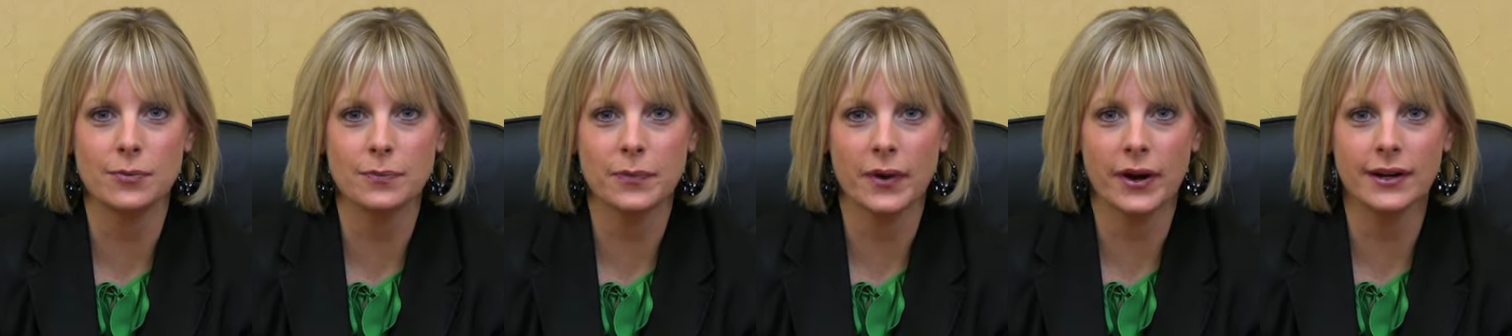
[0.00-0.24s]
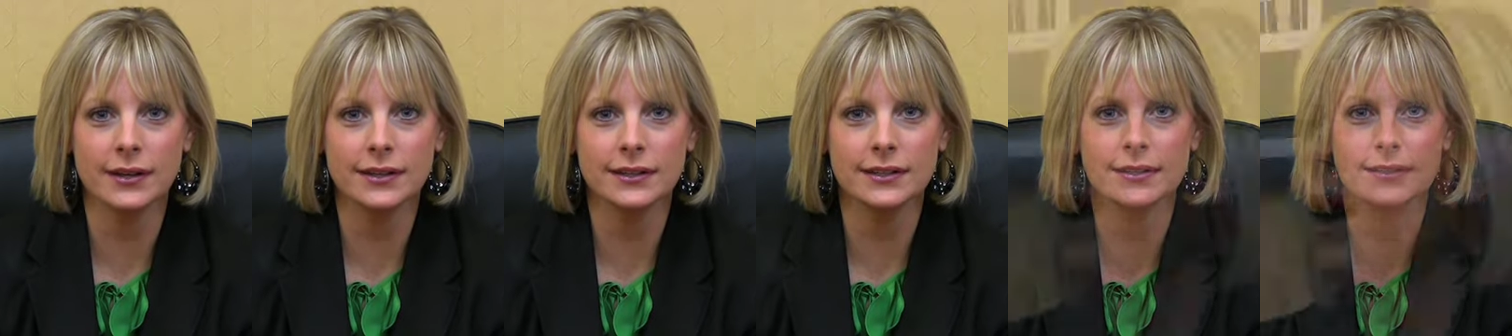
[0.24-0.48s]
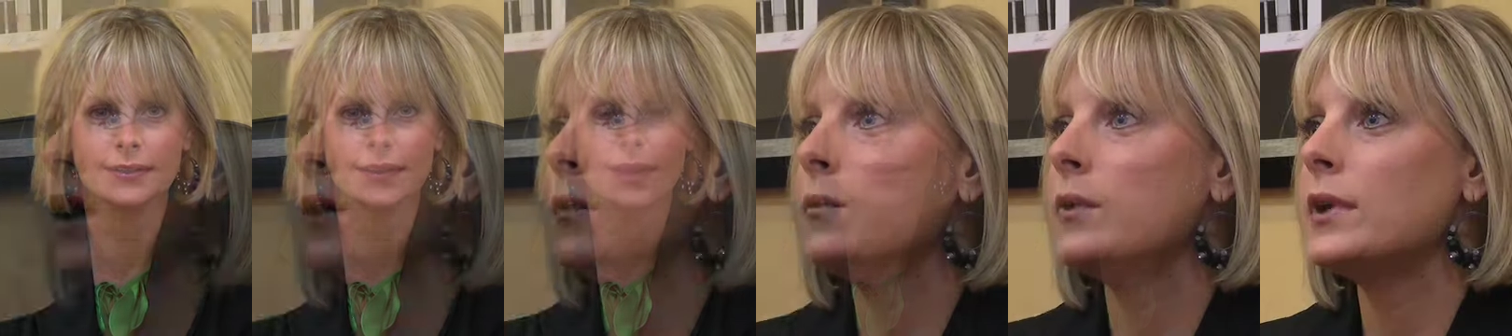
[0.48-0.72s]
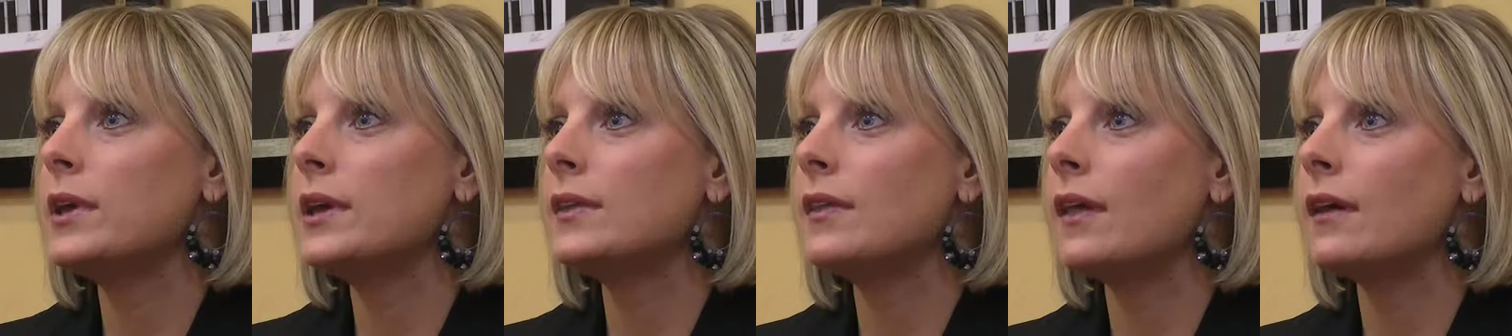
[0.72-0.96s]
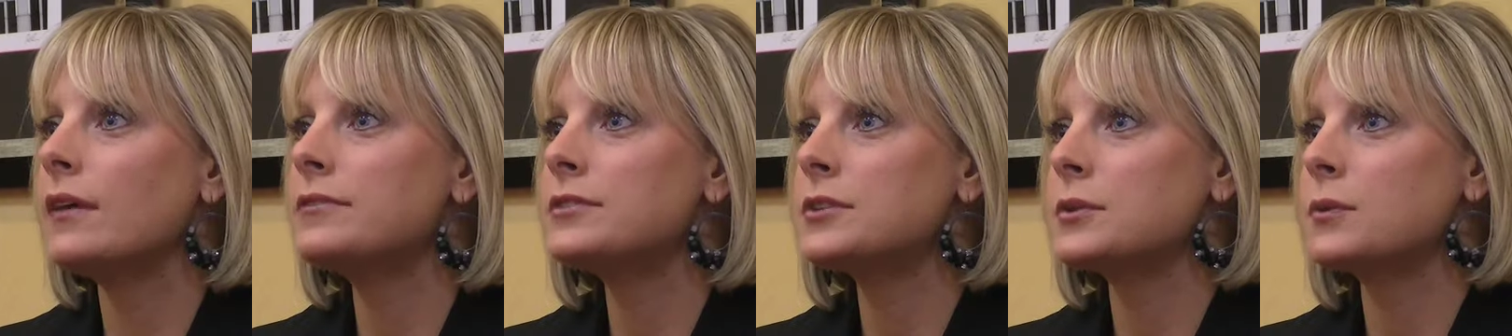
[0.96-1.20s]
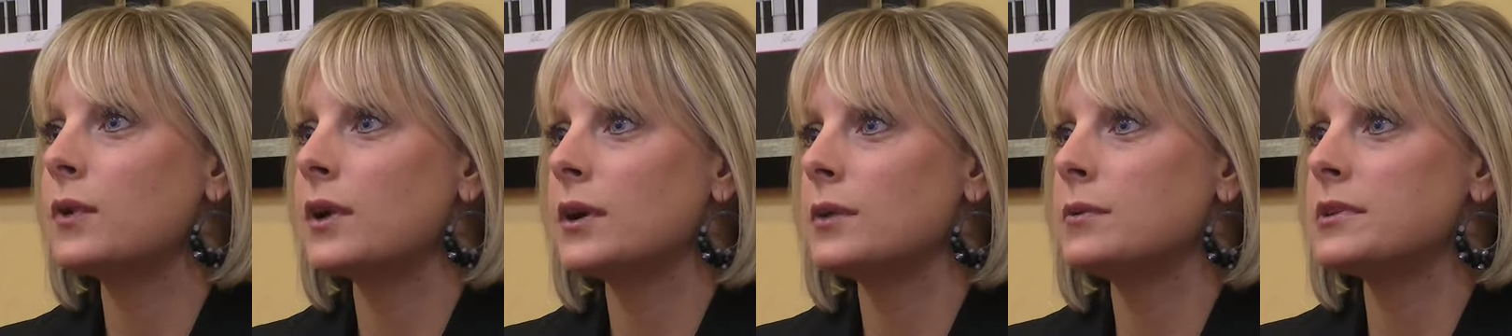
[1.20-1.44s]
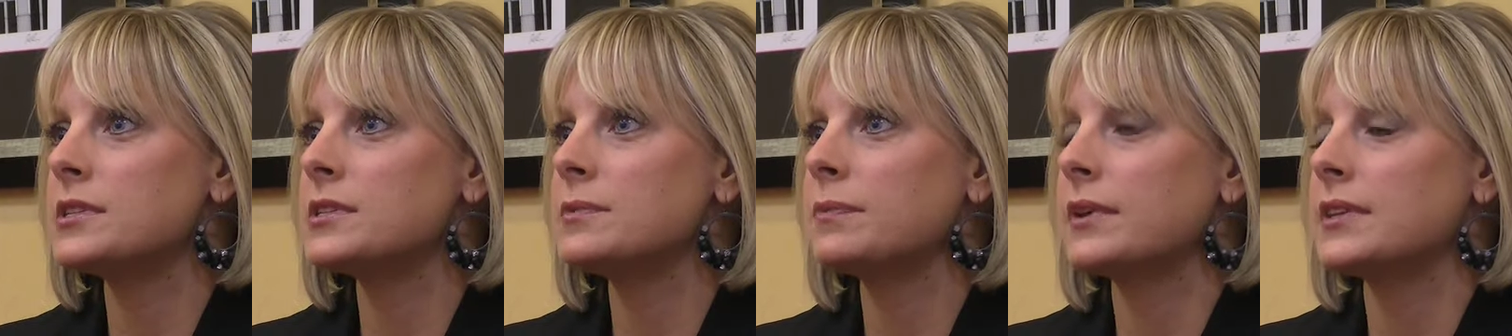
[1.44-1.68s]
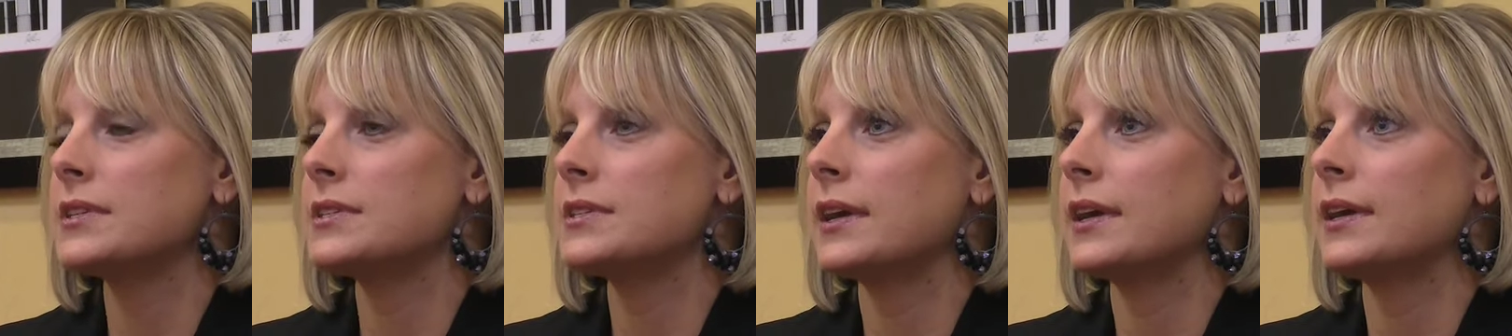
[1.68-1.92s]
SouthPark. We love to work with
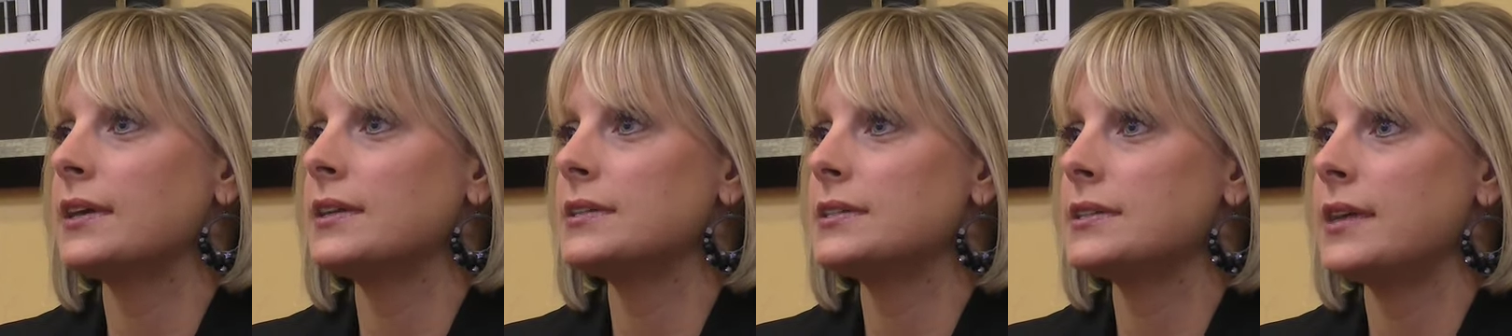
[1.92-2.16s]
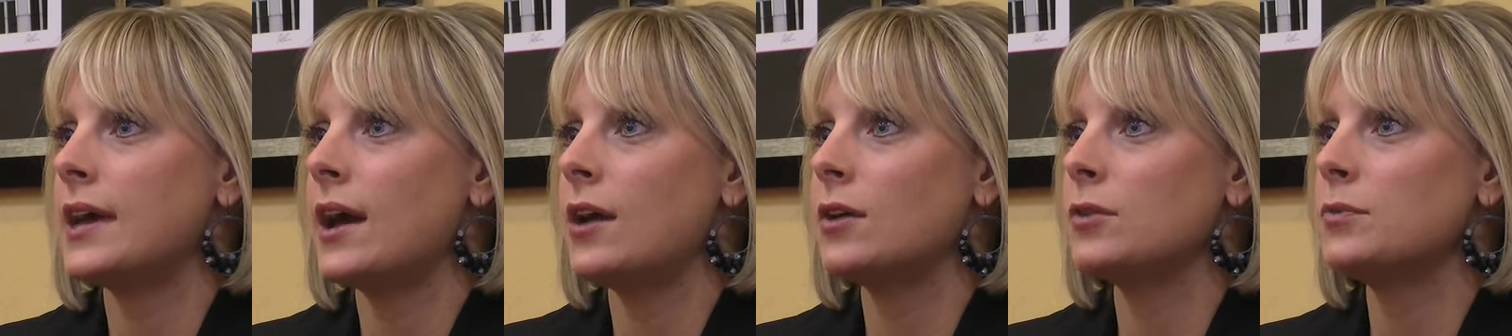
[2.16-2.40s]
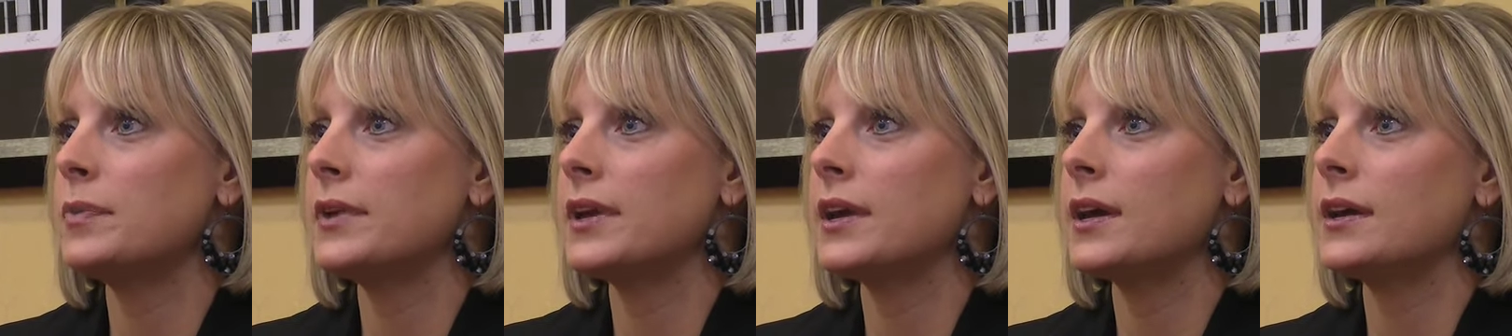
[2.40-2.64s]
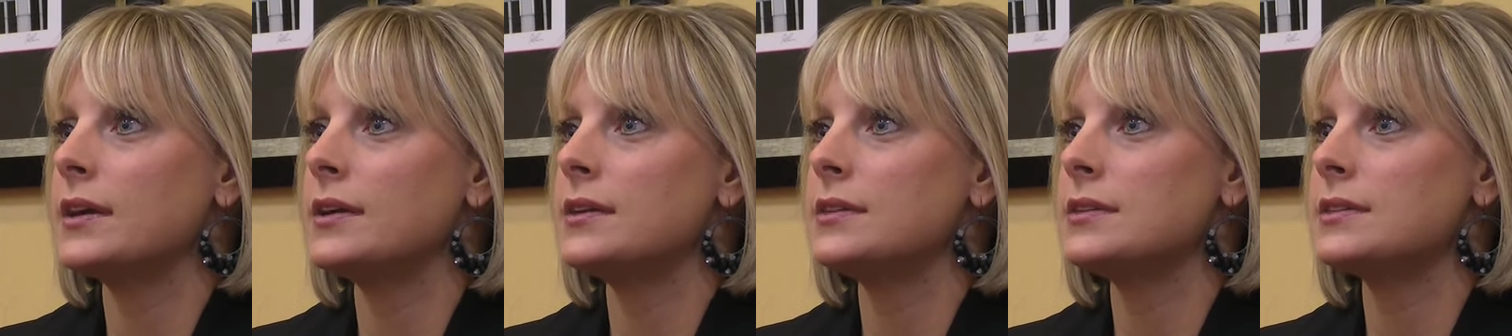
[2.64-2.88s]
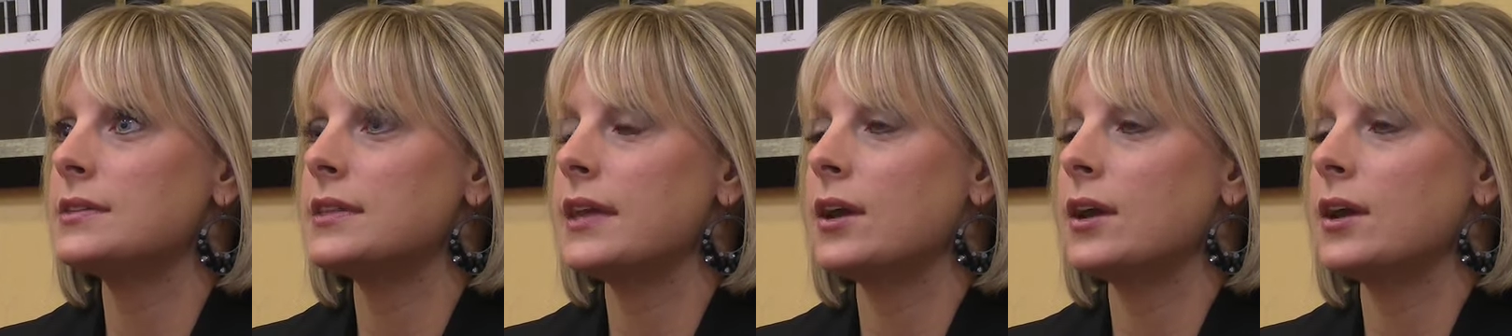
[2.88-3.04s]
Split Second Sound because